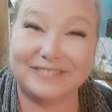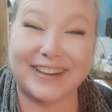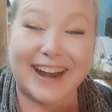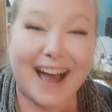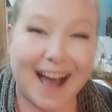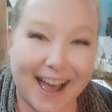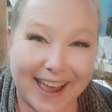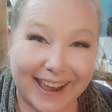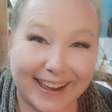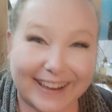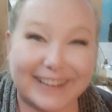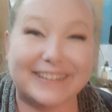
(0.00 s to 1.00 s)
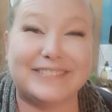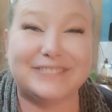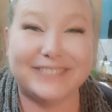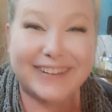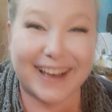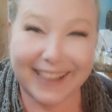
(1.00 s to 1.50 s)
but I
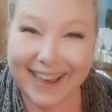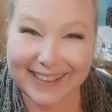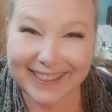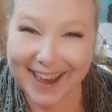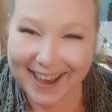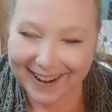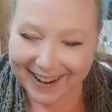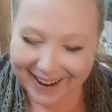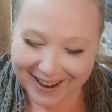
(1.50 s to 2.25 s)
am not like that.